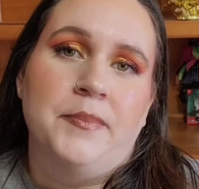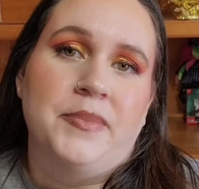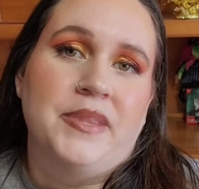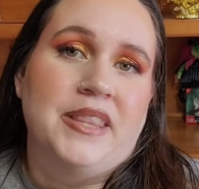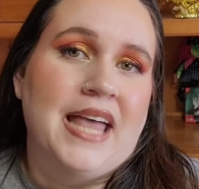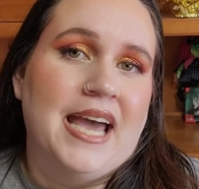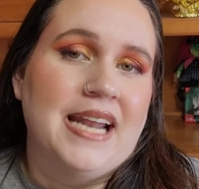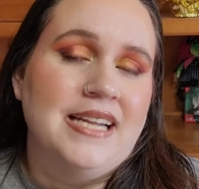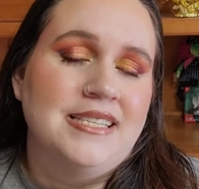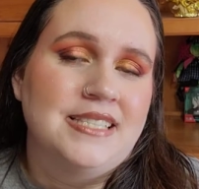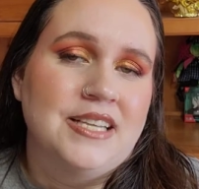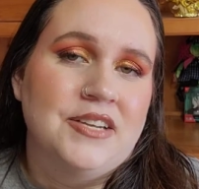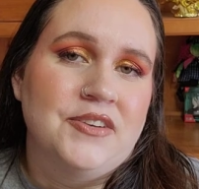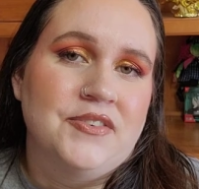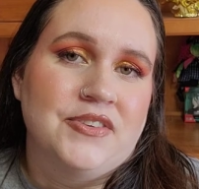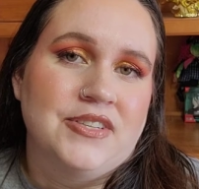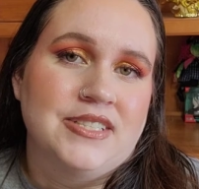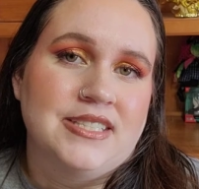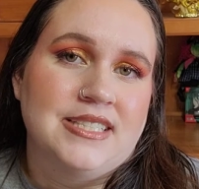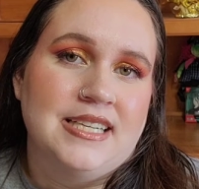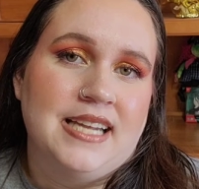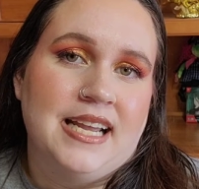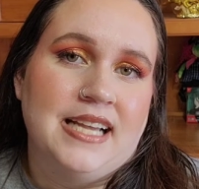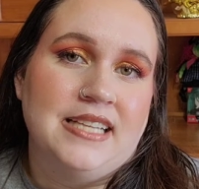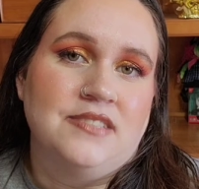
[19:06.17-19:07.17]
But that is it
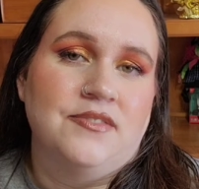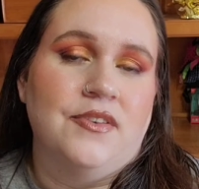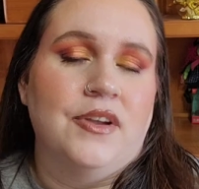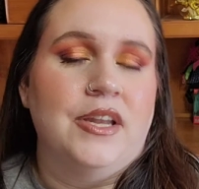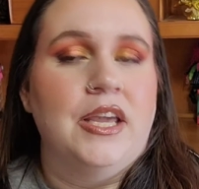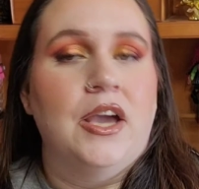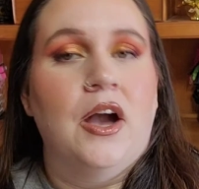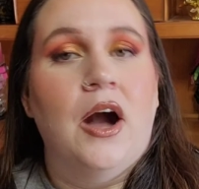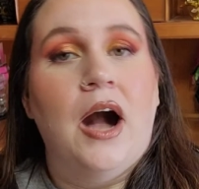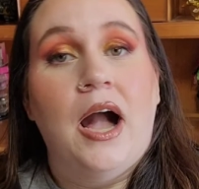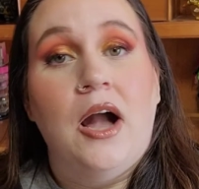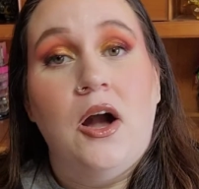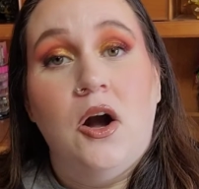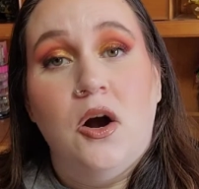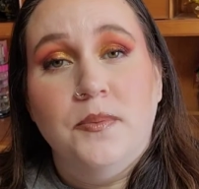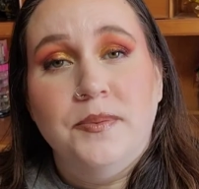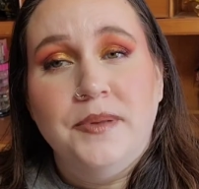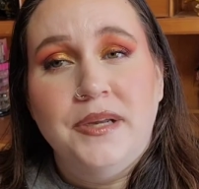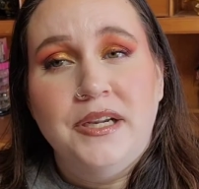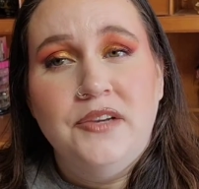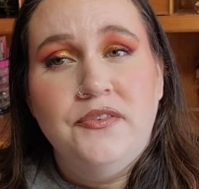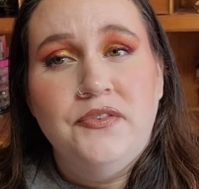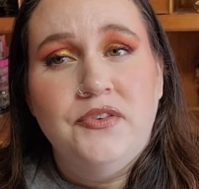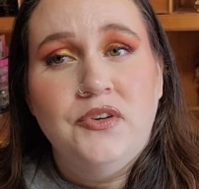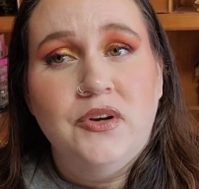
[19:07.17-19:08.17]
for today's video. I hope
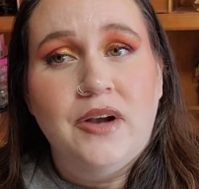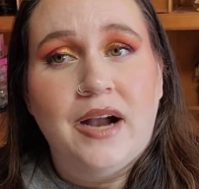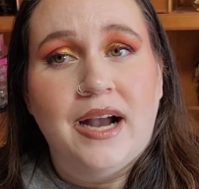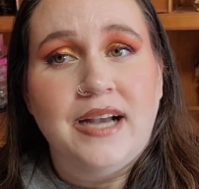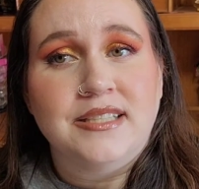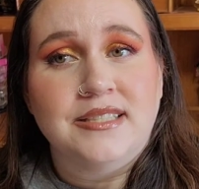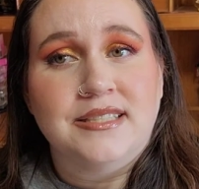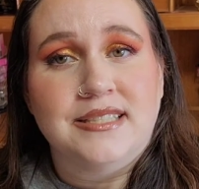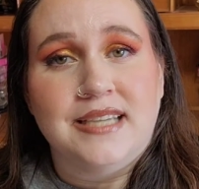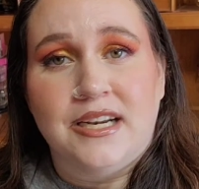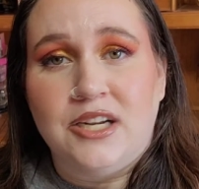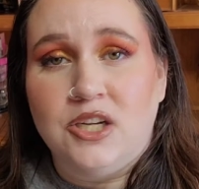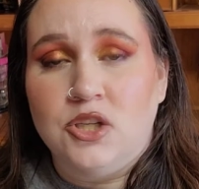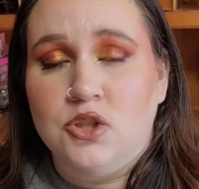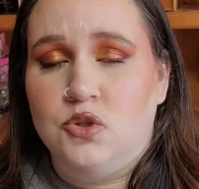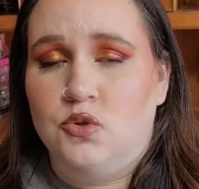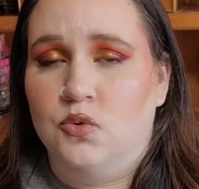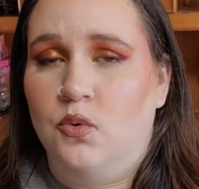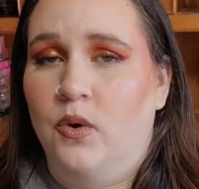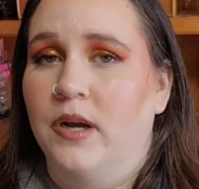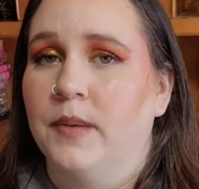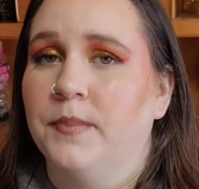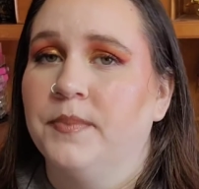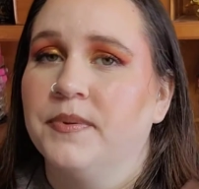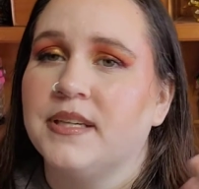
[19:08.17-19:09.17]
that if you guys did
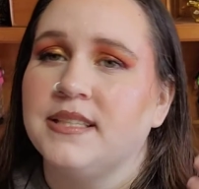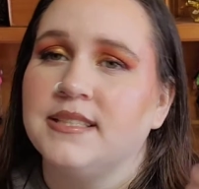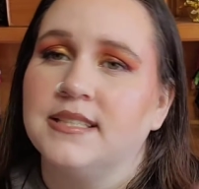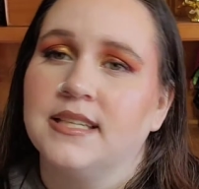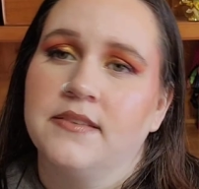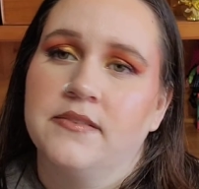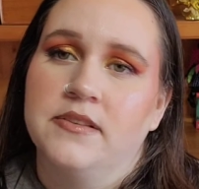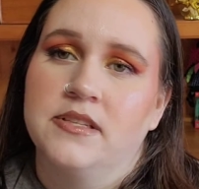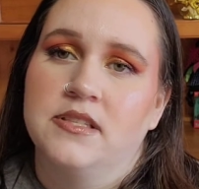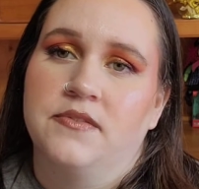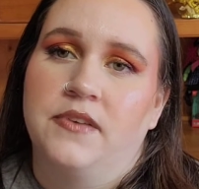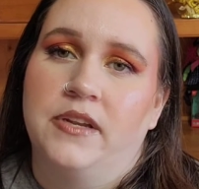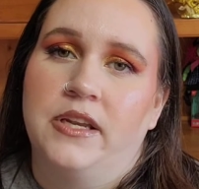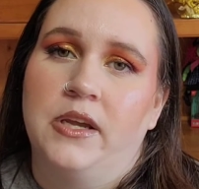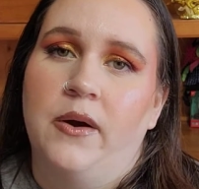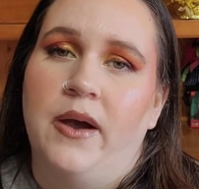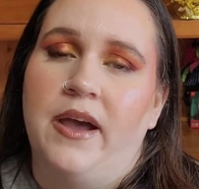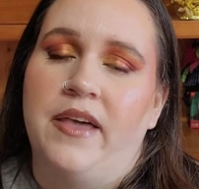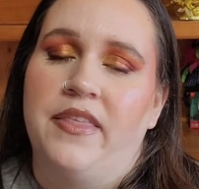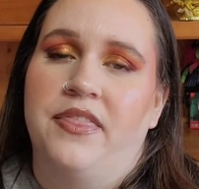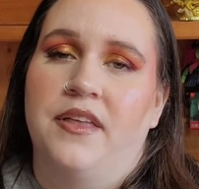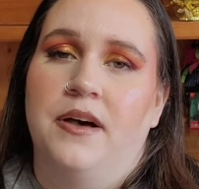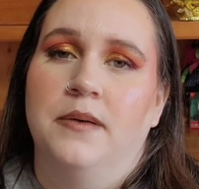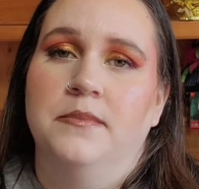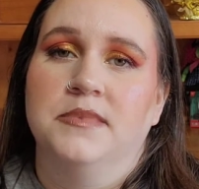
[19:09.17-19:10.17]
enjoy, please give this video
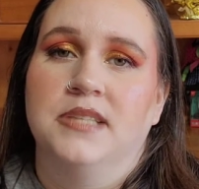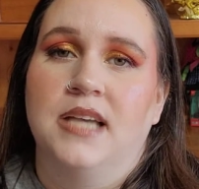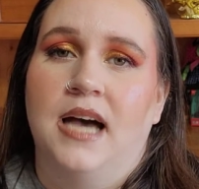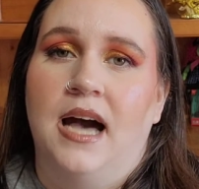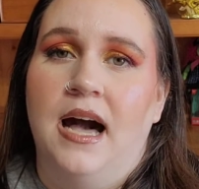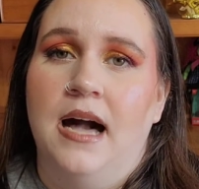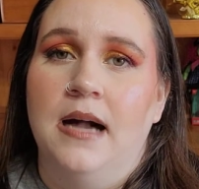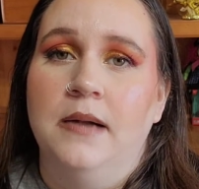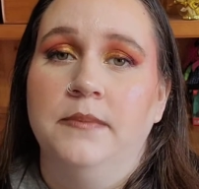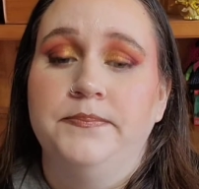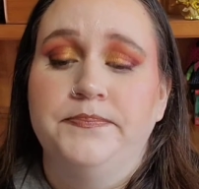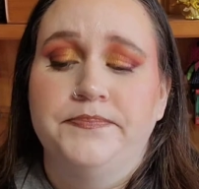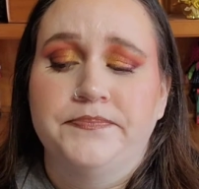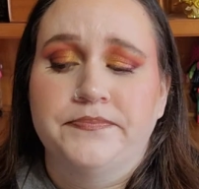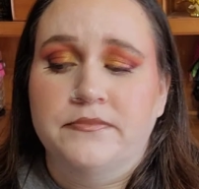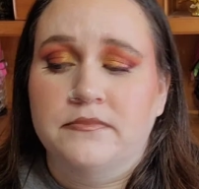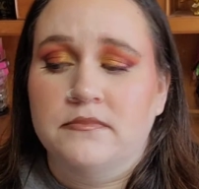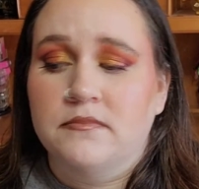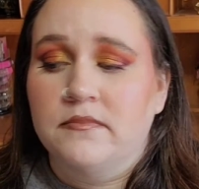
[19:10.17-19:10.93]
a thumbs up.